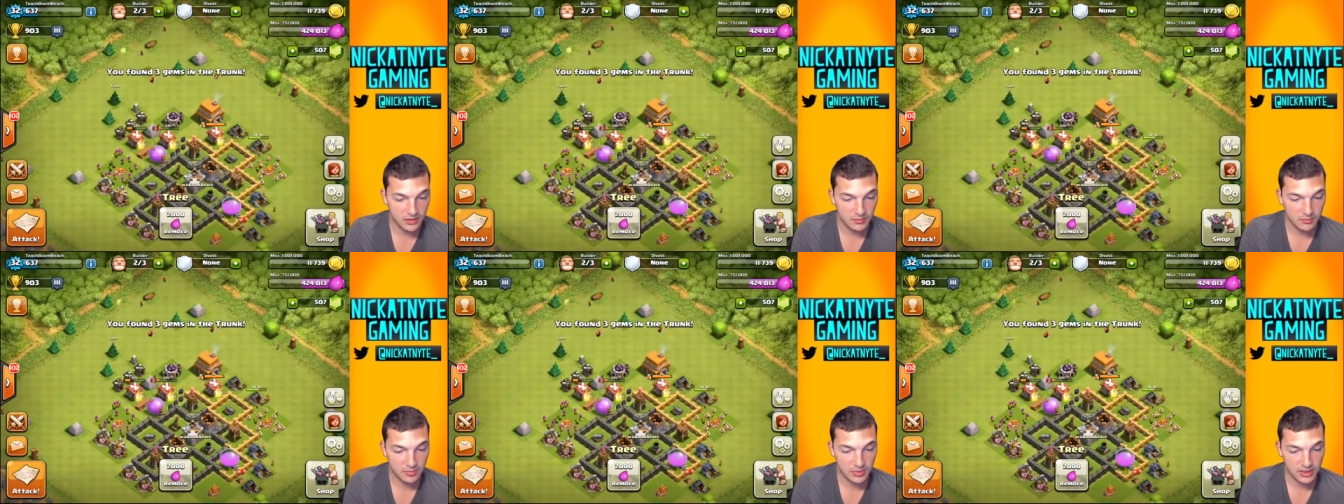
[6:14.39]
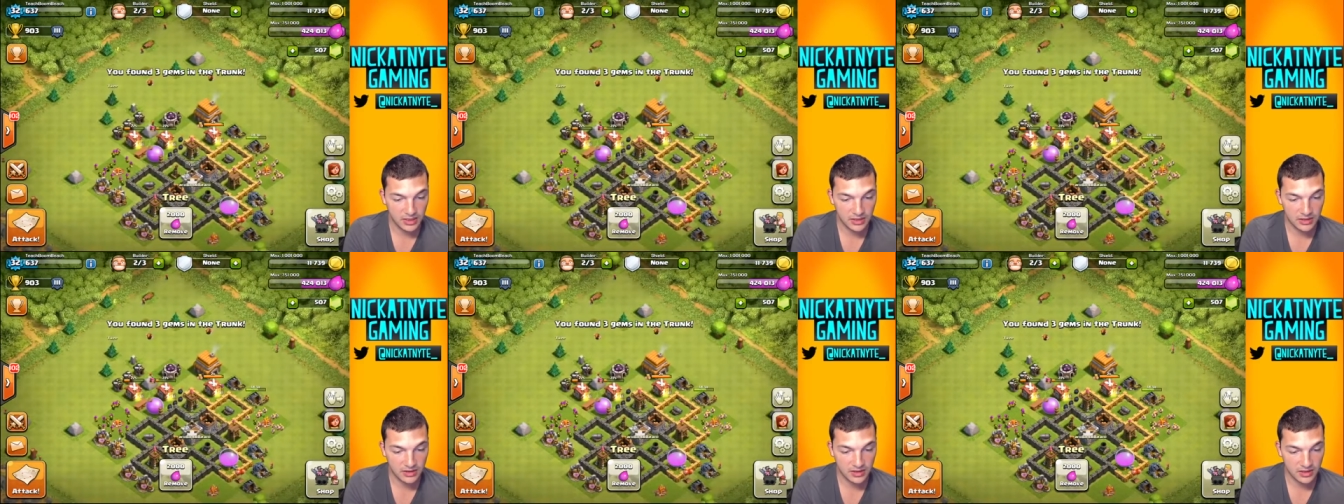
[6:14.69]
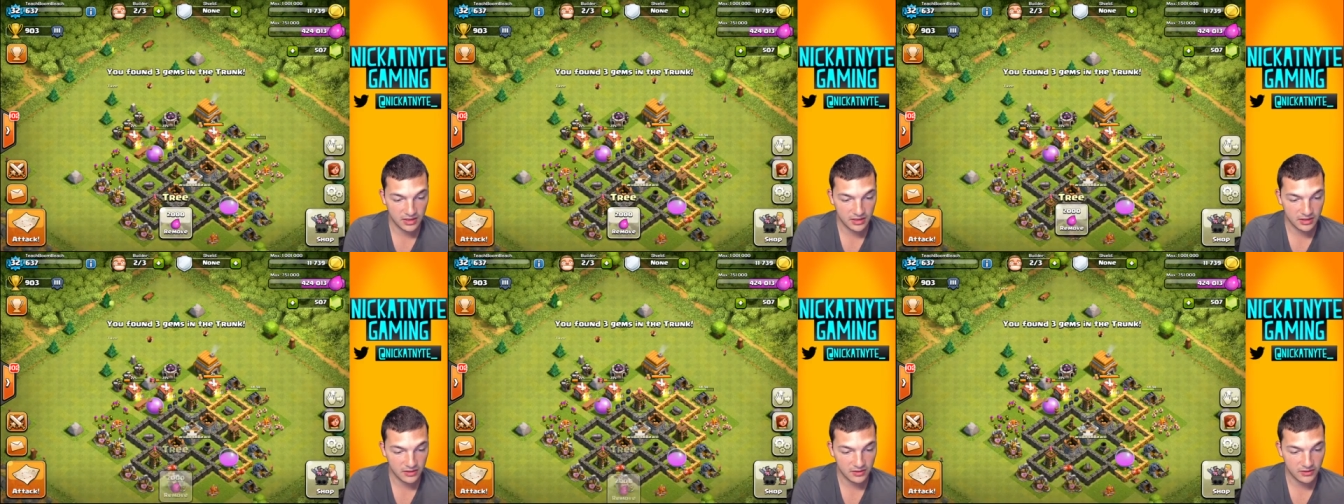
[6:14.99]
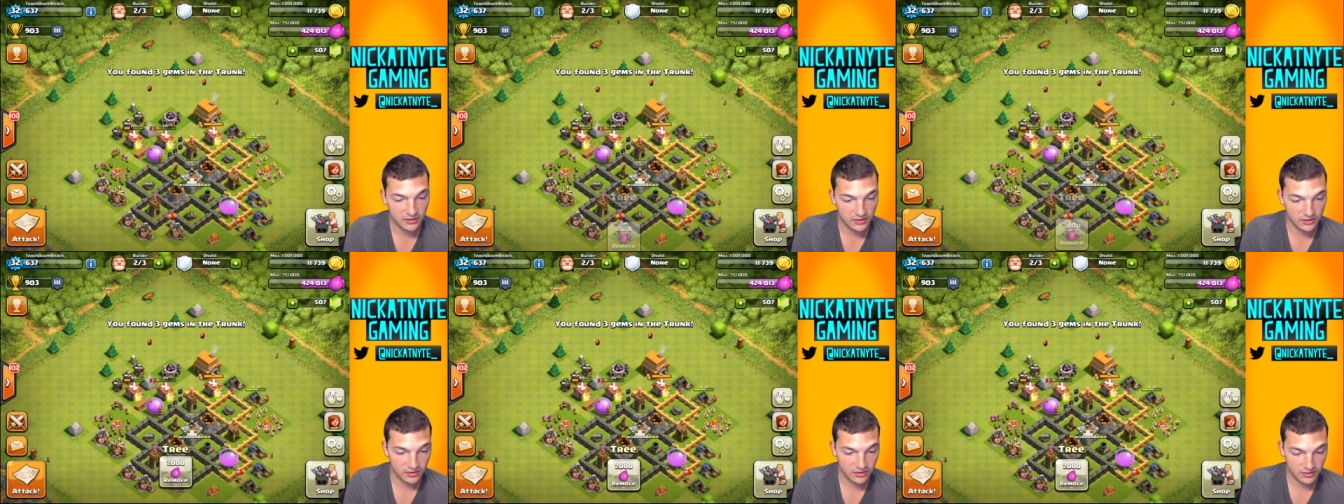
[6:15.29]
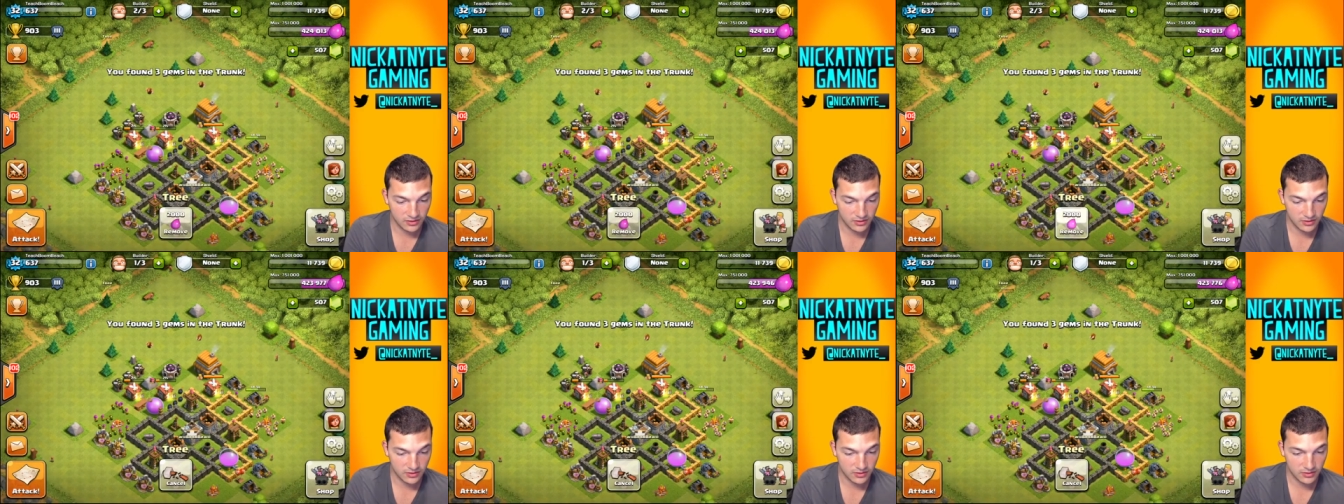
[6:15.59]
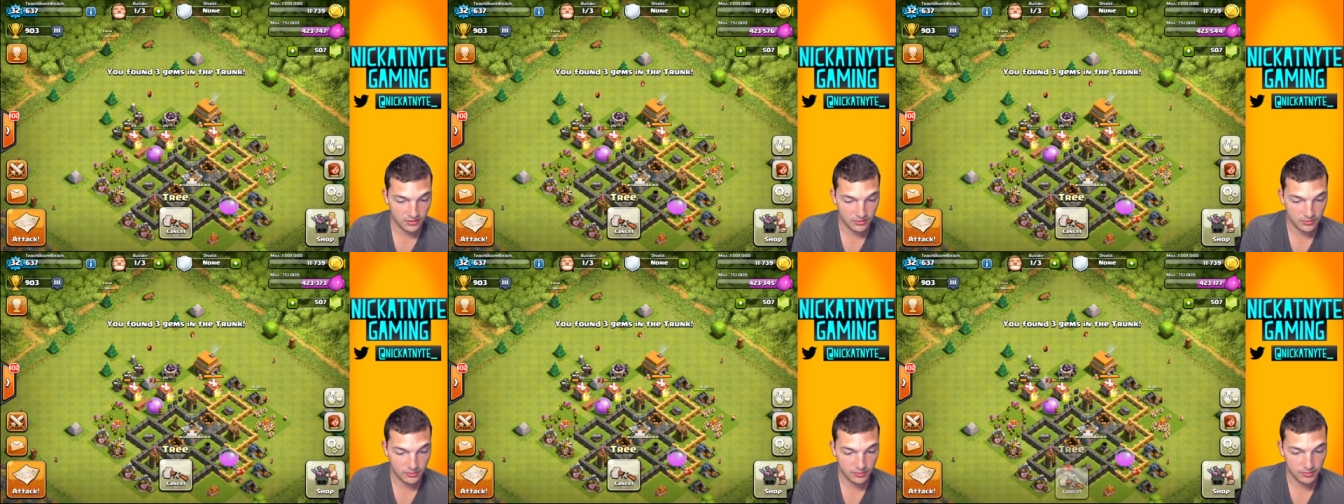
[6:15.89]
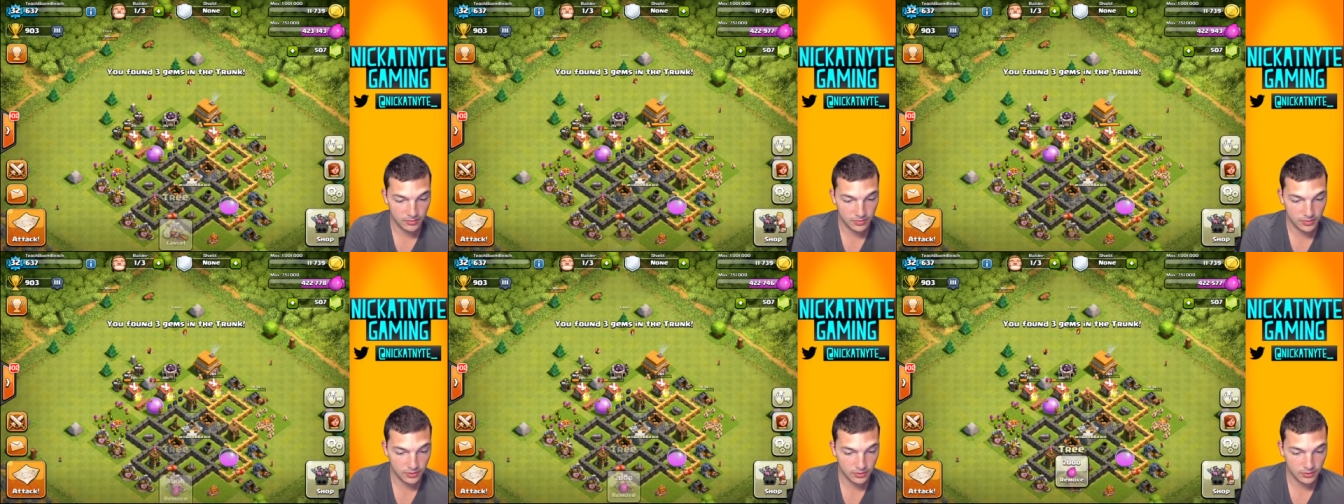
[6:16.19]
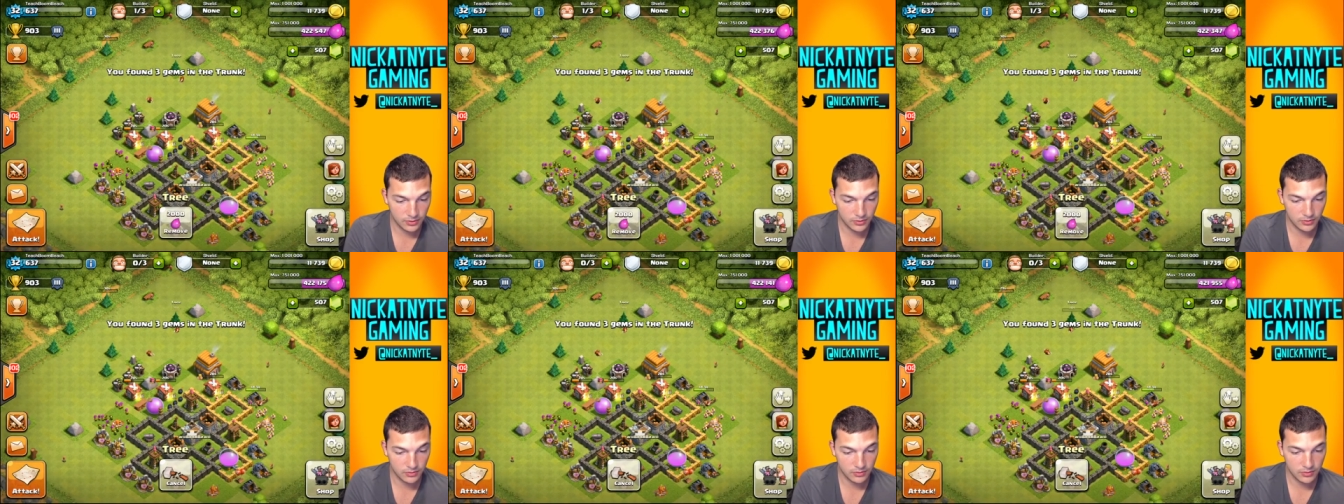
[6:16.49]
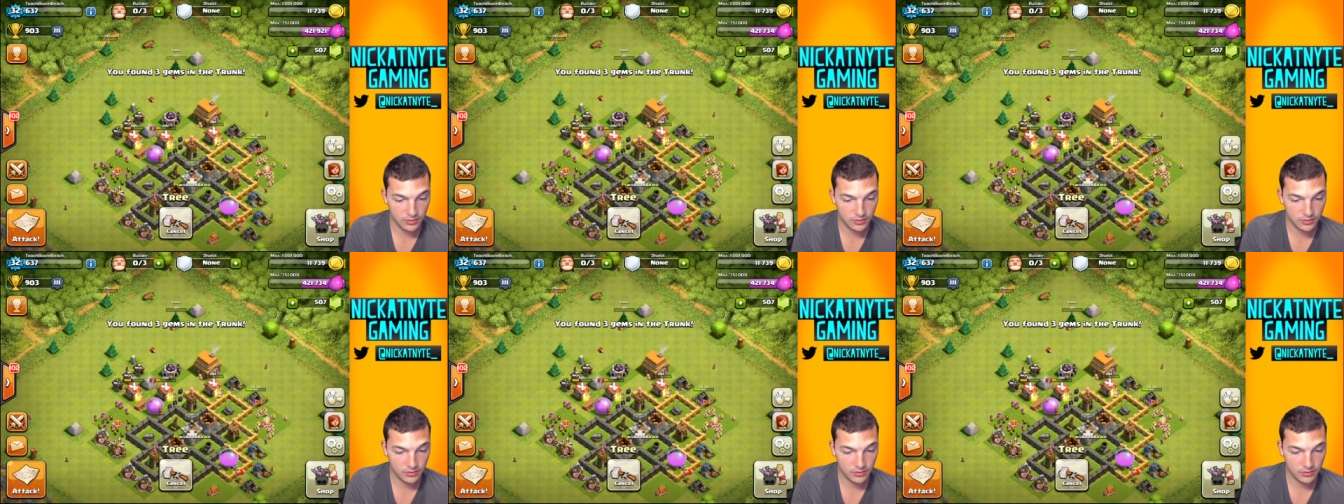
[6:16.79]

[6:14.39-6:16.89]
big things. Boom,